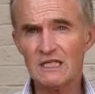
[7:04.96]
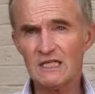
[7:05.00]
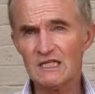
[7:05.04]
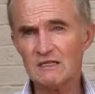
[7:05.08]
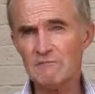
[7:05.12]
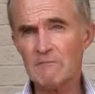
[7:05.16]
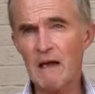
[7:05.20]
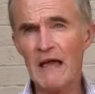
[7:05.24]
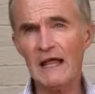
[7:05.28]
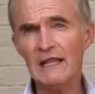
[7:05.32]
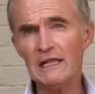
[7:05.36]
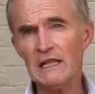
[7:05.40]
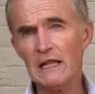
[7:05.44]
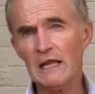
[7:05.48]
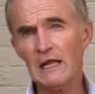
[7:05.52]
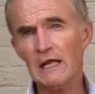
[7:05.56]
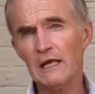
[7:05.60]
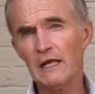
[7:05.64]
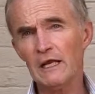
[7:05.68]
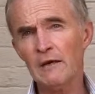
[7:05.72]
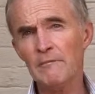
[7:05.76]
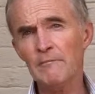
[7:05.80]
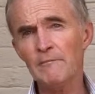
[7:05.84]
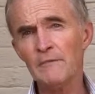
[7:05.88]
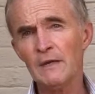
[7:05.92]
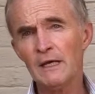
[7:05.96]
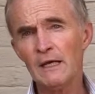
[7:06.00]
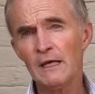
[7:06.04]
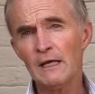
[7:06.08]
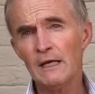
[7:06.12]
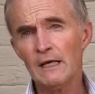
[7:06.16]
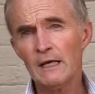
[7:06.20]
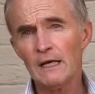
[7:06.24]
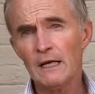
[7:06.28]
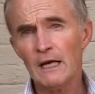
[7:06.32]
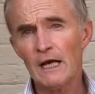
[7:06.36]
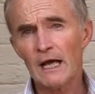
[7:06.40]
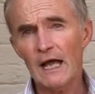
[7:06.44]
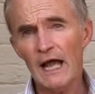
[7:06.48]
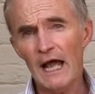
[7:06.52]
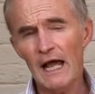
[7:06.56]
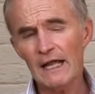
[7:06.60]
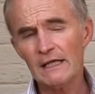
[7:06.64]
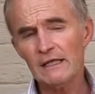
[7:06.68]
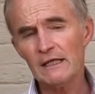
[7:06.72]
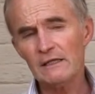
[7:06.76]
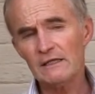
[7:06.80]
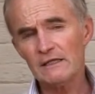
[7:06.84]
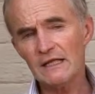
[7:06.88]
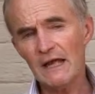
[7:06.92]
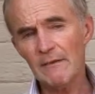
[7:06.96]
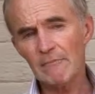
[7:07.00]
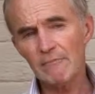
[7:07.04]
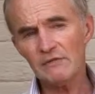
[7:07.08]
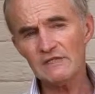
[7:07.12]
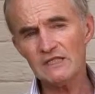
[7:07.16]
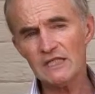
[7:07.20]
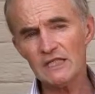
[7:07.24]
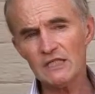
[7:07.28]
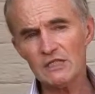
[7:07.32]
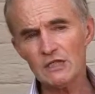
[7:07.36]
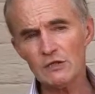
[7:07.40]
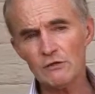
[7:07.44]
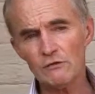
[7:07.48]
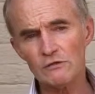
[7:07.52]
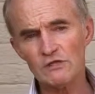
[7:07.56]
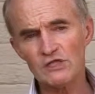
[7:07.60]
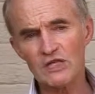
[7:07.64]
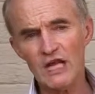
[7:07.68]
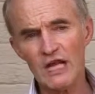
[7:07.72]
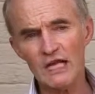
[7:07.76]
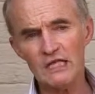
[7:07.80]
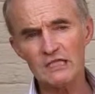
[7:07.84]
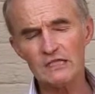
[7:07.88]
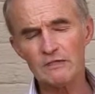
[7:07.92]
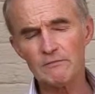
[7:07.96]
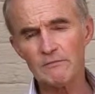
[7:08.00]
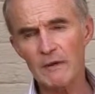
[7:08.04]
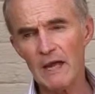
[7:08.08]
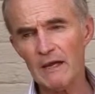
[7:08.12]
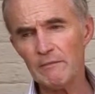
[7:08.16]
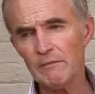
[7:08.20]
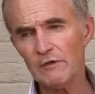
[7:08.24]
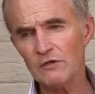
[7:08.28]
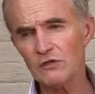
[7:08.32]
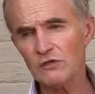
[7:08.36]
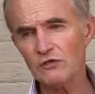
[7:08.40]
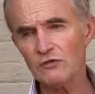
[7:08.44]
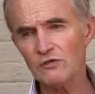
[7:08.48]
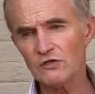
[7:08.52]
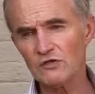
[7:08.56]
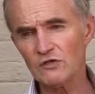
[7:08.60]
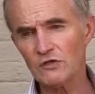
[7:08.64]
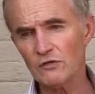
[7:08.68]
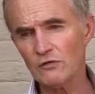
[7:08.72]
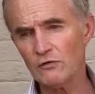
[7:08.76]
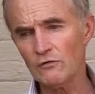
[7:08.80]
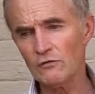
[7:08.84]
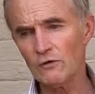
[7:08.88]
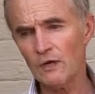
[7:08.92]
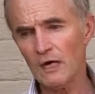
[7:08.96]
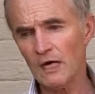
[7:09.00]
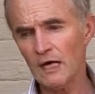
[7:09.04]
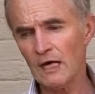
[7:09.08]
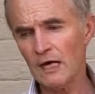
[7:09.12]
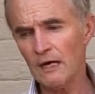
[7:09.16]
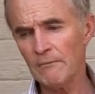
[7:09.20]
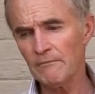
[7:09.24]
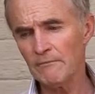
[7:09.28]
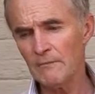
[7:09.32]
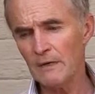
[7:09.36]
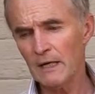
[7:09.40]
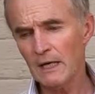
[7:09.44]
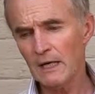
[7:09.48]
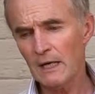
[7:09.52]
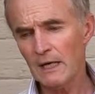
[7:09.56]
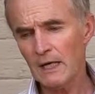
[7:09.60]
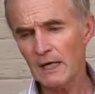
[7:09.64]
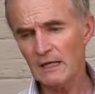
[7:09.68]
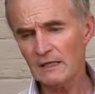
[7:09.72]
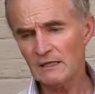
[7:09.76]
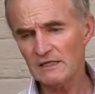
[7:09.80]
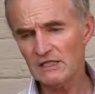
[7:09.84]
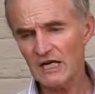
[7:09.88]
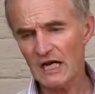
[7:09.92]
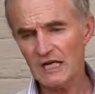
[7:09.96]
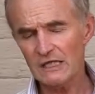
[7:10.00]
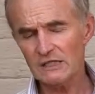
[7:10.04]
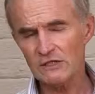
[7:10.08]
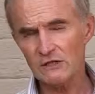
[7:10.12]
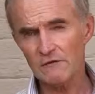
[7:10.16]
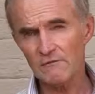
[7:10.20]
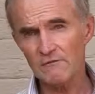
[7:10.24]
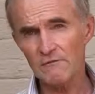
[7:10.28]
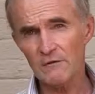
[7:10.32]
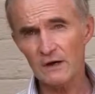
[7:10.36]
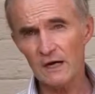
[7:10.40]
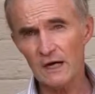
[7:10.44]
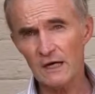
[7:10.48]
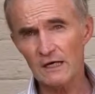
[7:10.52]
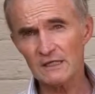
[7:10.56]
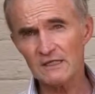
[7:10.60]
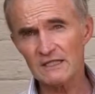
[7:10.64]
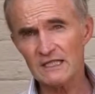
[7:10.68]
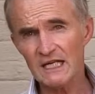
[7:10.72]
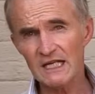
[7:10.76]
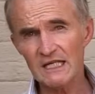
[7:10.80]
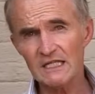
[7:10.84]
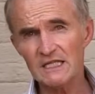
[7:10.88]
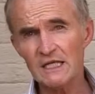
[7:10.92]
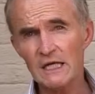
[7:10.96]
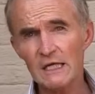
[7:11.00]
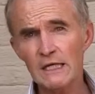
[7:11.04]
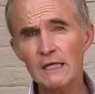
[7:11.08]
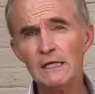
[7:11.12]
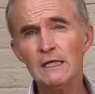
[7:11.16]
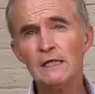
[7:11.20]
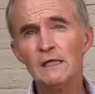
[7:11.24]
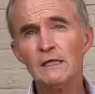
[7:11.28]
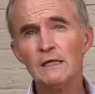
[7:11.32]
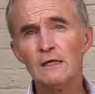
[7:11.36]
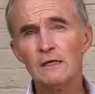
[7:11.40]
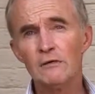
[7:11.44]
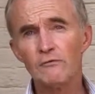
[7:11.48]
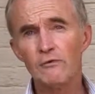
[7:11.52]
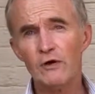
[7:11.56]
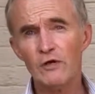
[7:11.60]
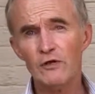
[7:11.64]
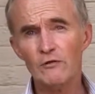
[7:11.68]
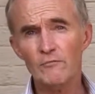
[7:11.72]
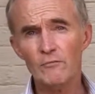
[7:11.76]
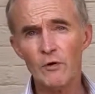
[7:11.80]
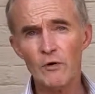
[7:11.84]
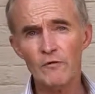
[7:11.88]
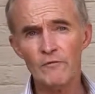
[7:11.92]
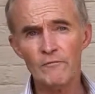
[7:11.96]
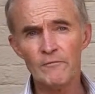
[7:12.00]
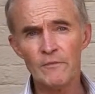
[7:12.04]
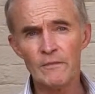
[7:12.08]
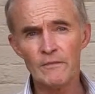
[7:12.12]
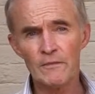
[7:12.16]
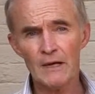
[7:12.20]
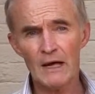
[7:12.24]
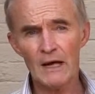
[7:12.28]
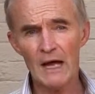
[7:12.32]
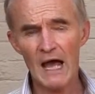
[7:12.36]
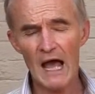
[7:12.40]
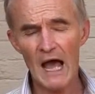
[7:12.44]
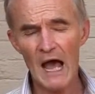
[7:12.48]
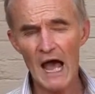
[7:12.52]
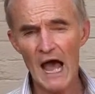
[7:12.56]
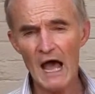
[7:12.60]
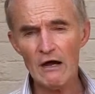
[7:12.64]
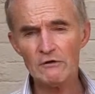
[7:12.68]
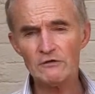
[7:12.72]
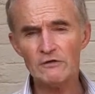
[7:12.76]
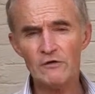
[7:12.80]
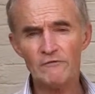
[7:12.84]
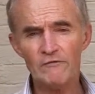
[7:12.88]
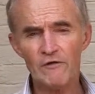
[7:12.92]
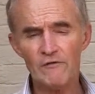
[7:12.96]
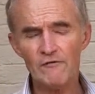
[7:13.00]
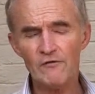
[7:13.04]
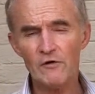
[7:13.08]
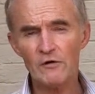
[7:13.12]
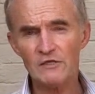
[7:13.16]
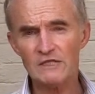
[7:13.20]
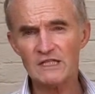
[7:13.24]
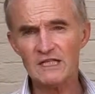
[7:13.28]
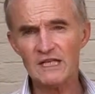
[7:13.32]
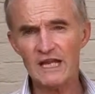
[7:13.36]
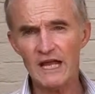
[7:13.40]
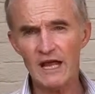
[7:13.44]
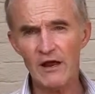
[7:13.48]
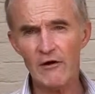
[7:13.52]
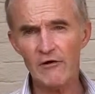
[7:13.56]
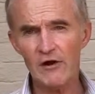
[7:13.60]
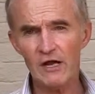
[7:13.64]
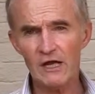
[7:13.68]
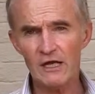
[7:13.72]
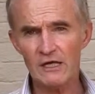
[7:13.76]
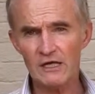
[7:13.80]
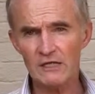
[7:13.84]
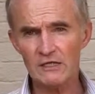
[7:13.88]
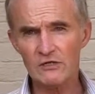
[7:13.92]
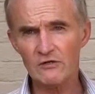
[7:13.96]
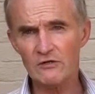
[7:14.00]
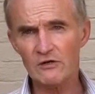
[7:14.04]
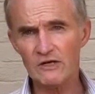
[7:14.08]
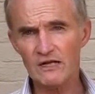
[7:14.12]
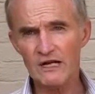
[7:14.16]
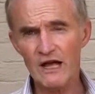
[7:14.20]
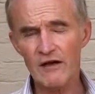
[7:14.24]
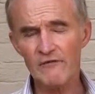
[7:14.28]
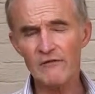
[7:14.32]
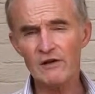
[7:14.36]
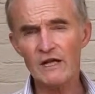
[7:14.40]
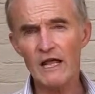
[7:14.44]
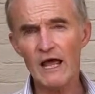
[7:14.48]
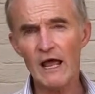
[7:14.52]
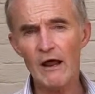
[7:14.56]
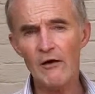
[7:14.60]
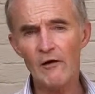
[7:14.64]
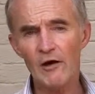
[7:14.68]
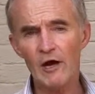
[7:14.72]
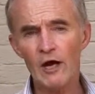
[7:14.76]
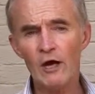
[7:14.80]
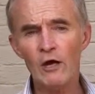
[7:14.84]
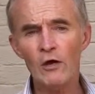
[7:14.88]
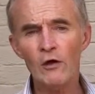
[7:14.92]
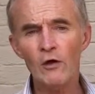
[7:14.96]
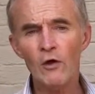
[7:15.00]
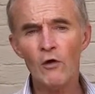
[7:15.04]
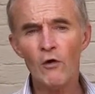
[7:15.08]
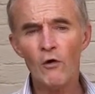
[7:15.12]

dismantling them, and that positional change may be due to change of season, where you move them out of a frosty area into a covered area,